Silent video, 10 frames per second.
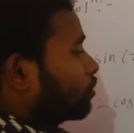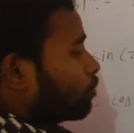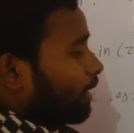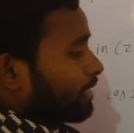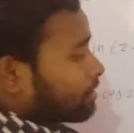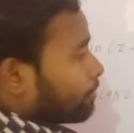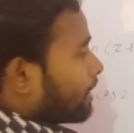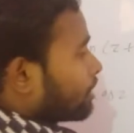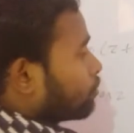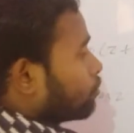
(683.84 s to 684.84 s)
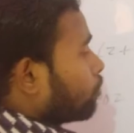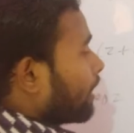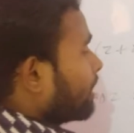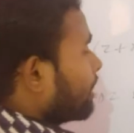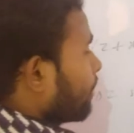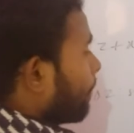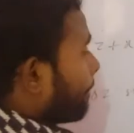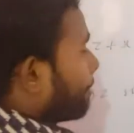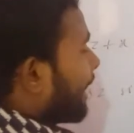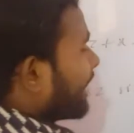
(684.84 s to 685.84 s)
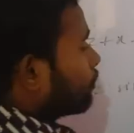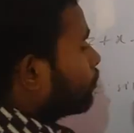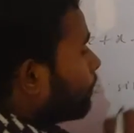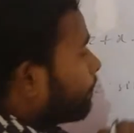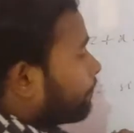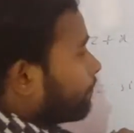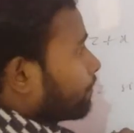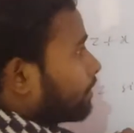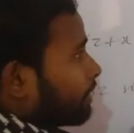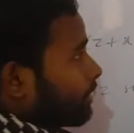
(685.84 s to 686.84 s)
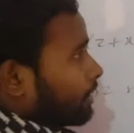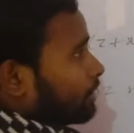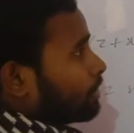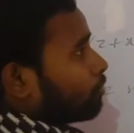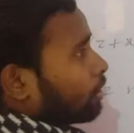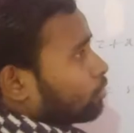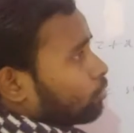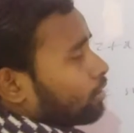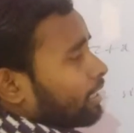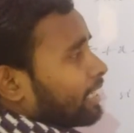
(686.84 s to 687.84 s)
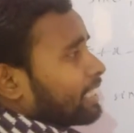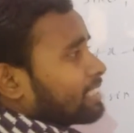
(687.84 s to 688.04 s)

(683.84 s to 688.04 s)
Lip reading: 2x minus 2y by 2 is equal to here